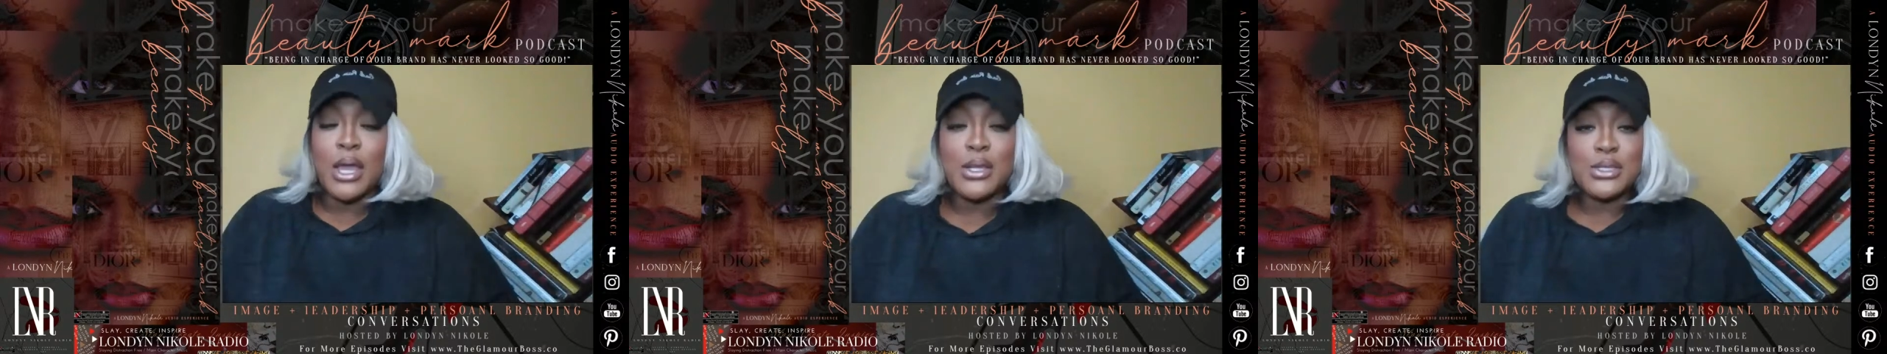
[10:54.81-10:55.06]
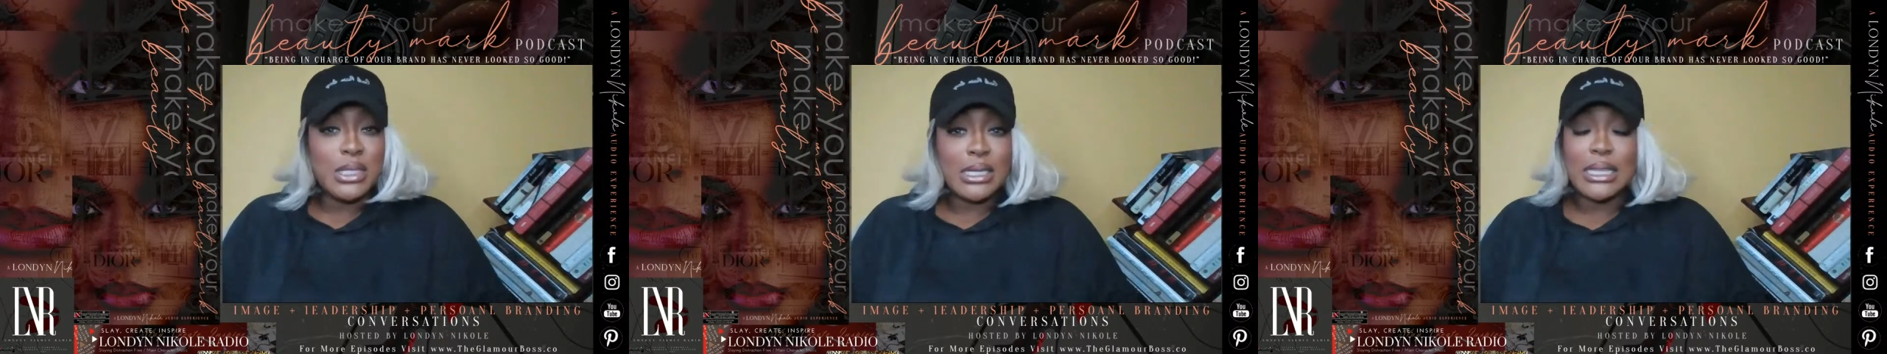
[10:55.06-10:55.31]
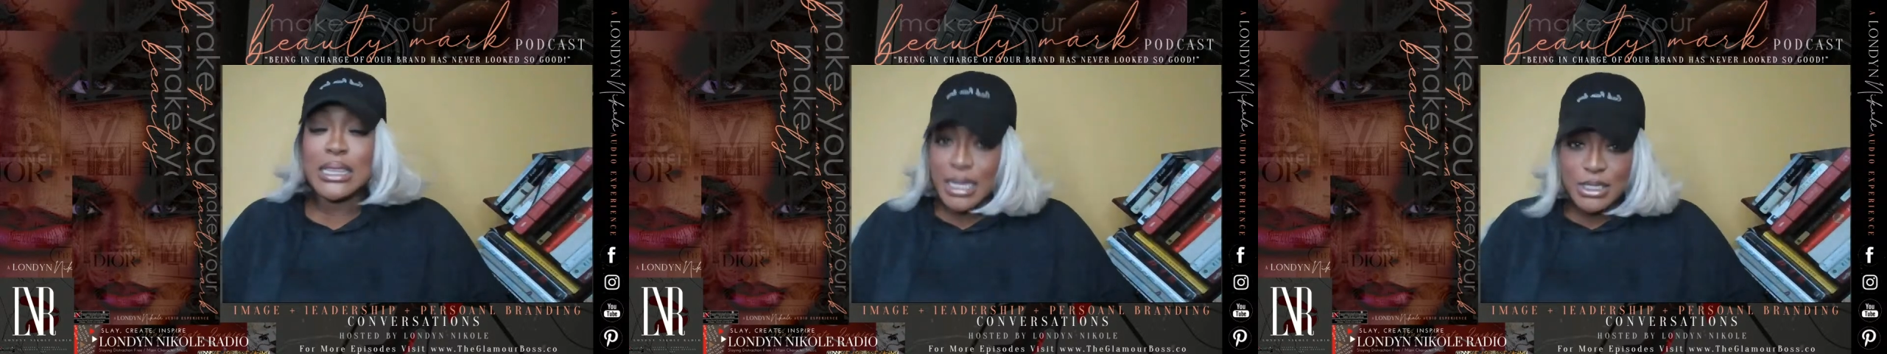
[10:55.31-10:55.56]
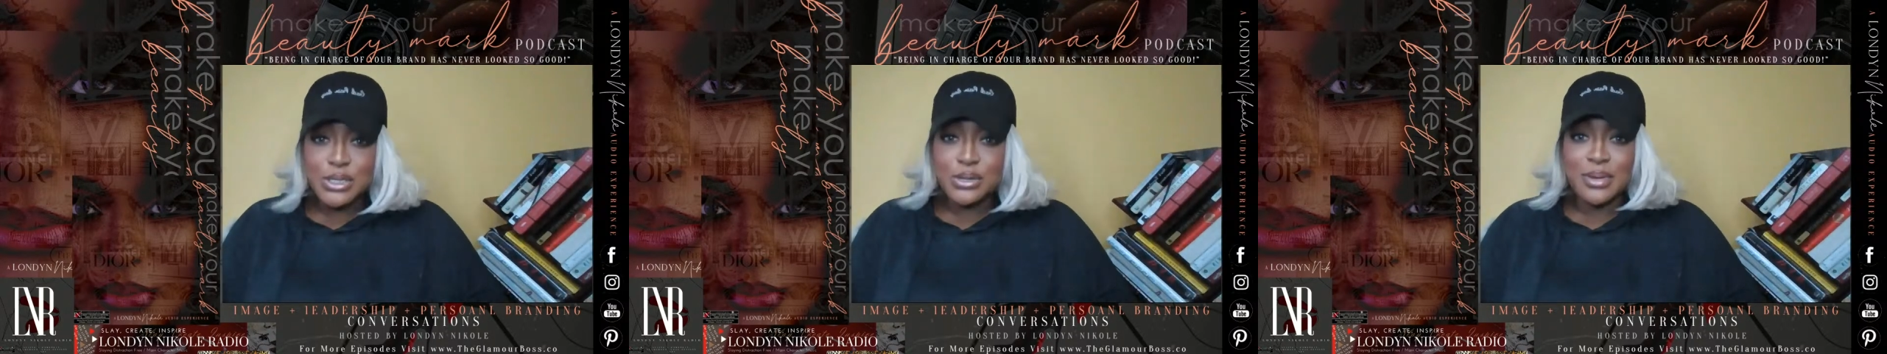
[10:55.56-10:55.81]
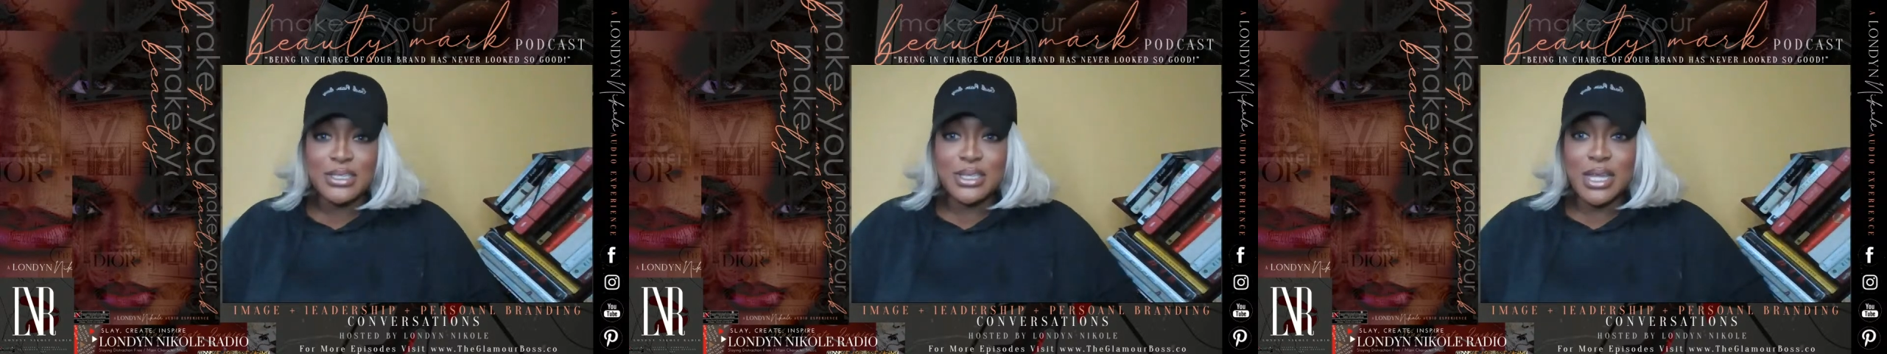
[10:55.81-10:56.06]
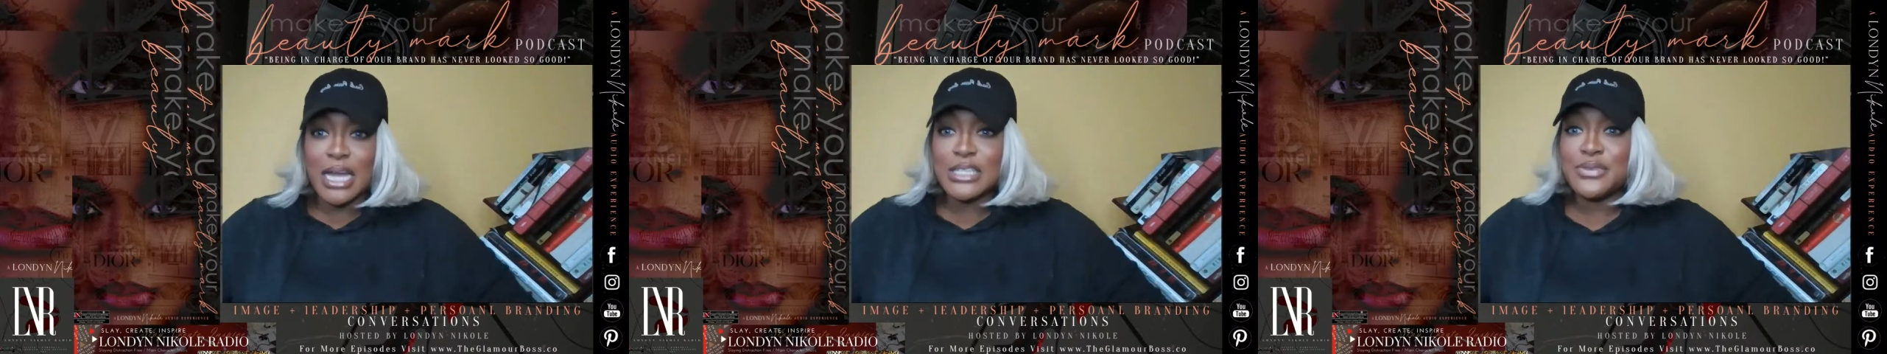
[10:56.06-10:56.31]
So look, thanks so much,
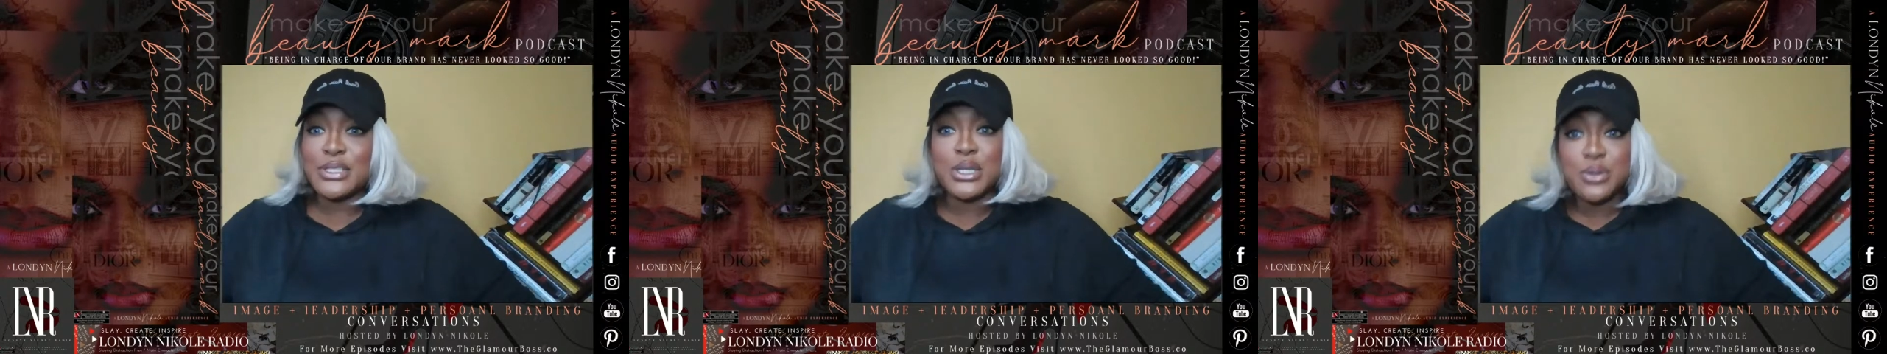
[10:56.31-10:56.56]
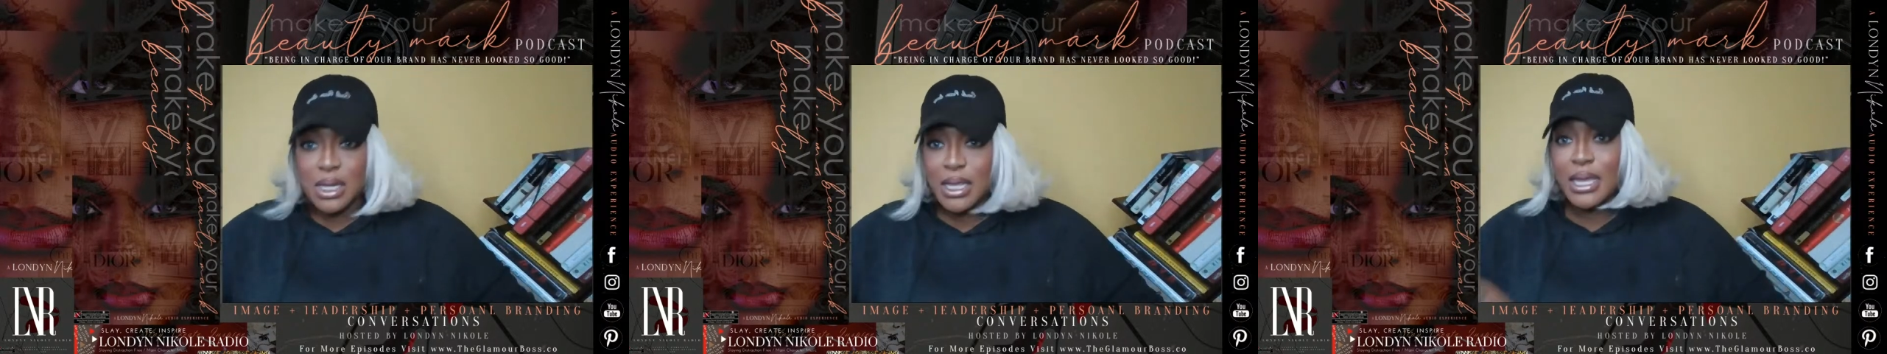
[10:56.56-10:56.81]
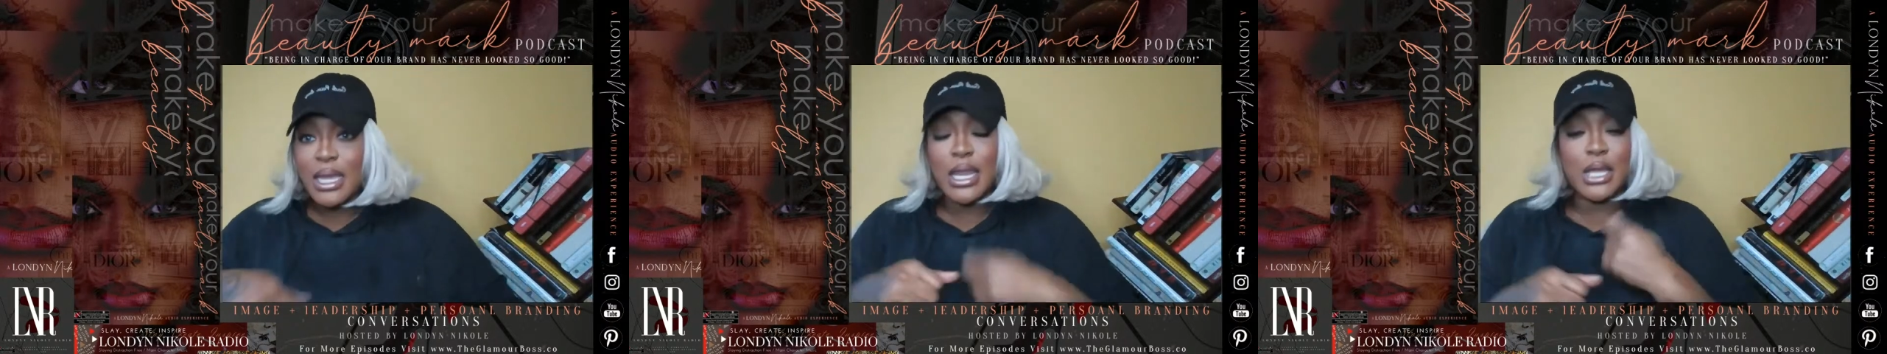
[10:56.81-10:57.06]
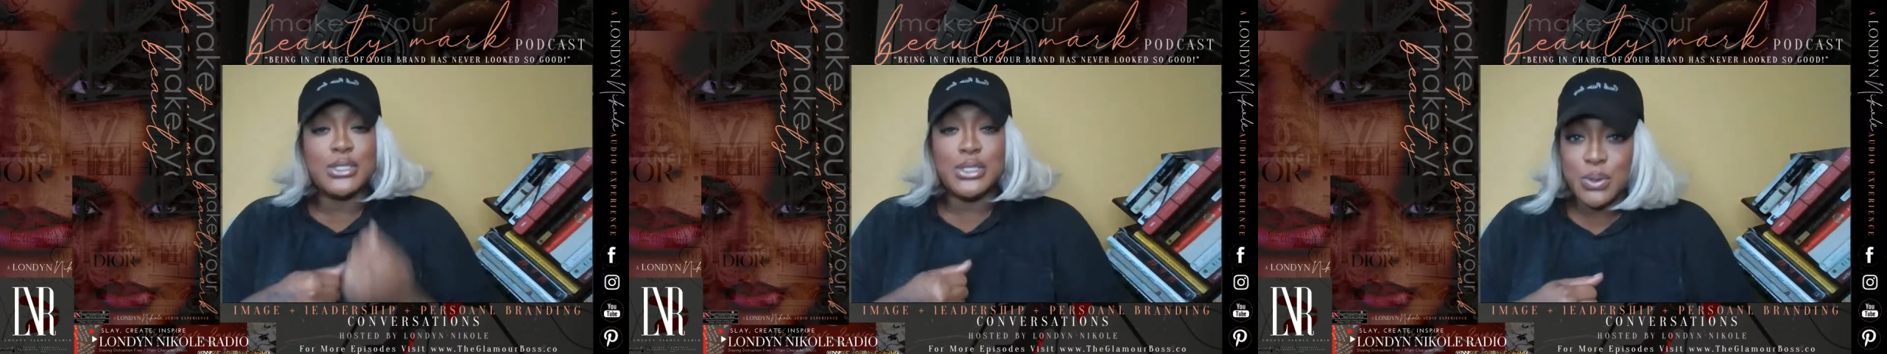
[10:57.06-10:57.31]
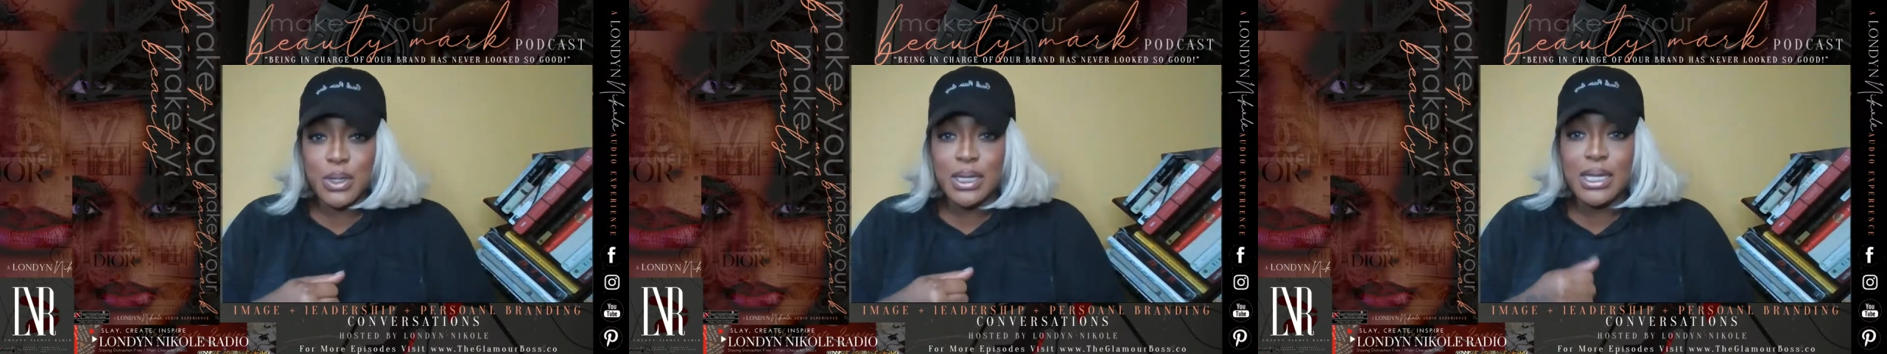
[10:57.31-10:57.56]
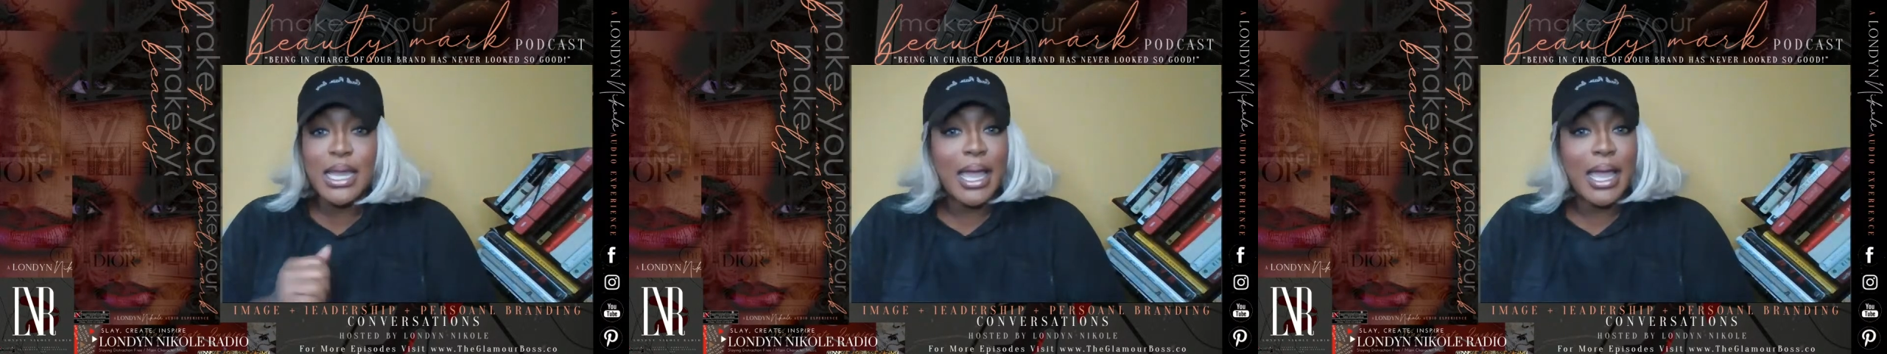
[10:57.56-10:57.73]
guys, for tuning in and joining,